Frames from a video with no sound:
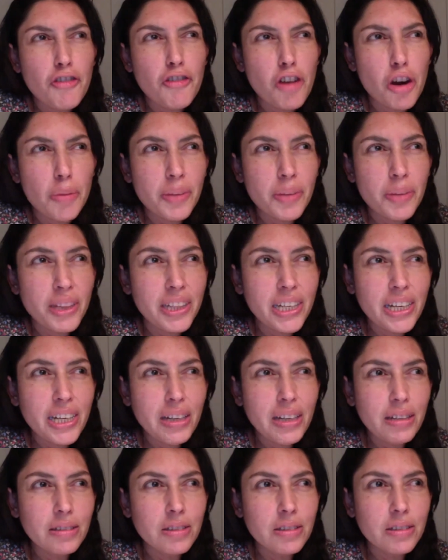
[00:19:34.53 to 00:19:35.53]

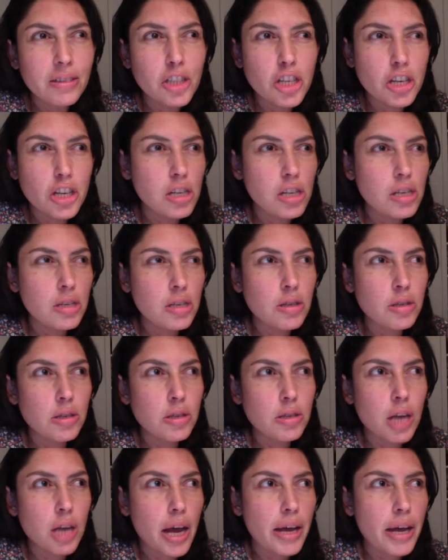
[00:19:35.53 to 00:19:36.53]
formally.
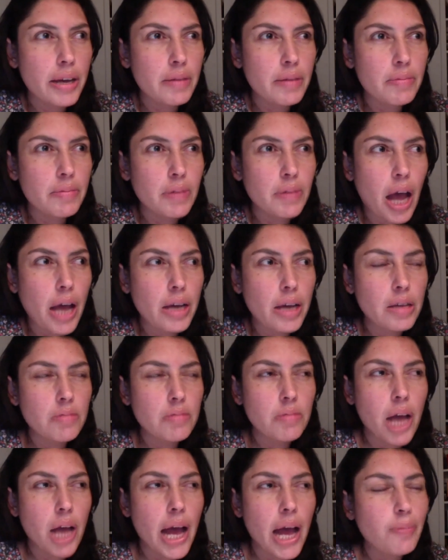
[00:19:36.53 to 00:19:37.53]
Just I
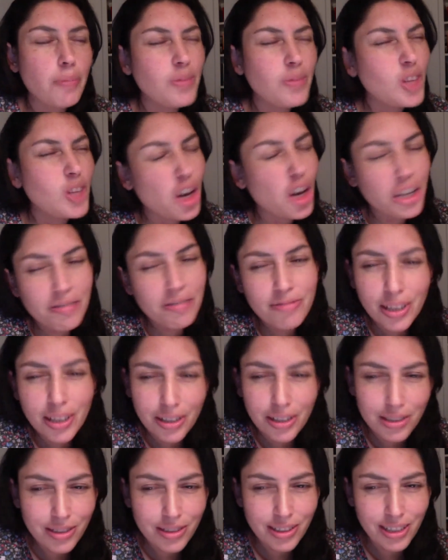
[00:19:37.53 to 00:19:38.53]
am not
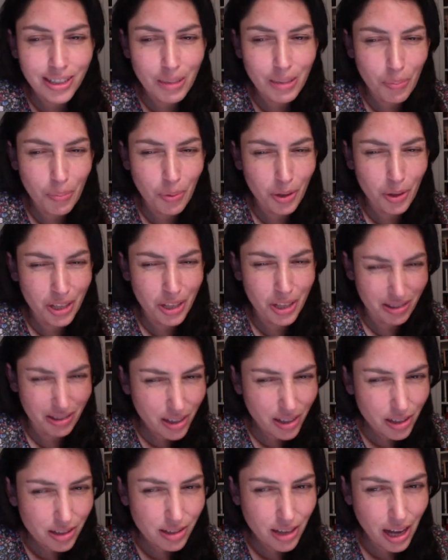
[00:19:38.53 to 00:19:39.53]
interested in
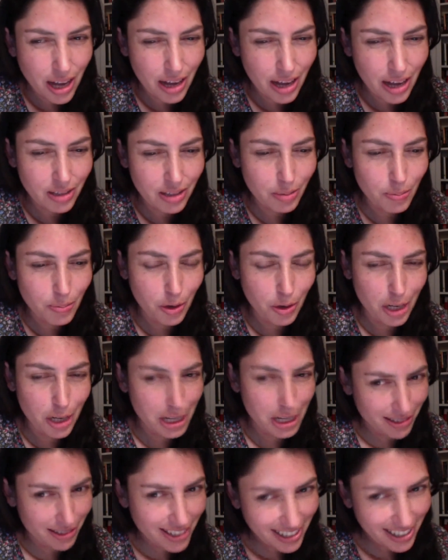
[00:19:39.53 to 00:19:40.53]
politics as
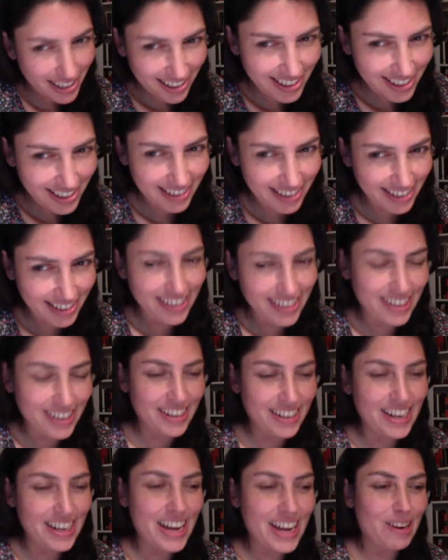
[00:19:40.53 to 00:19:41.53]
politics,
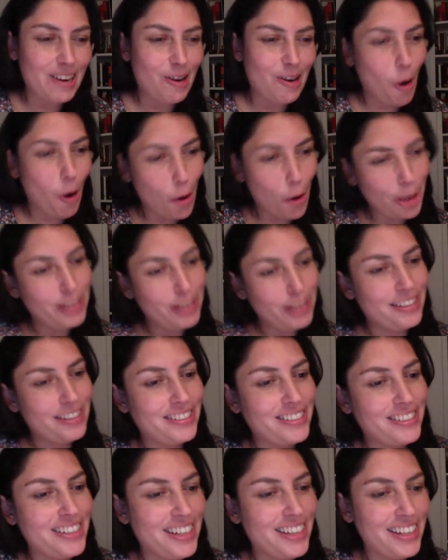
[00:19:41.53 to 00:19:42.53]
like
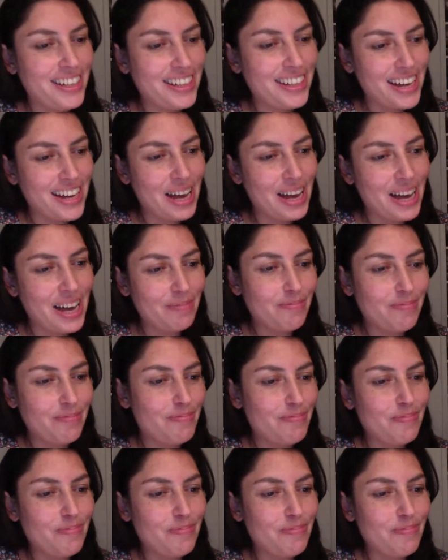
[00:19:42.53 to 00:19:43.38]
going and